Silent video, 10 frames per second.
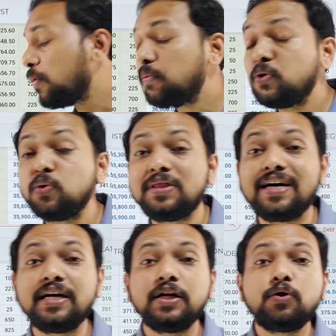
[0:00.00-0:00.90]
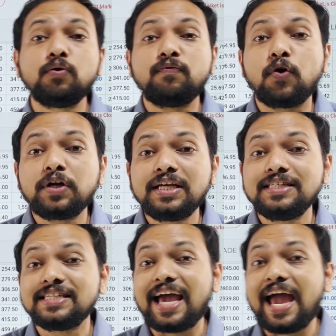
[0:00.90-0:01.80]
of 230 to 40
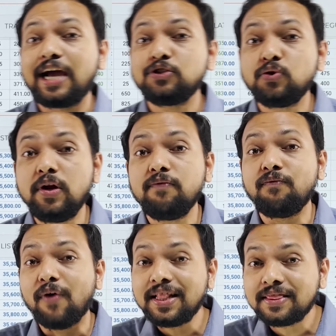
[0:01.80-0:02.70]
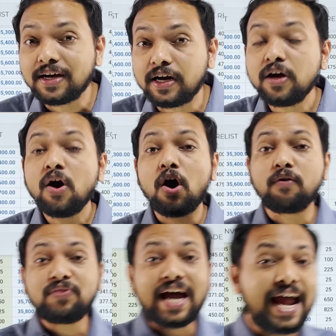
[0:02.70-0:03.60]
is actually 1/3
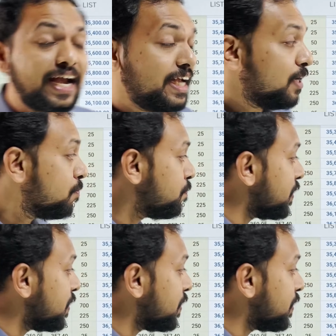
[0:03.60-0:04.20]
of the ATM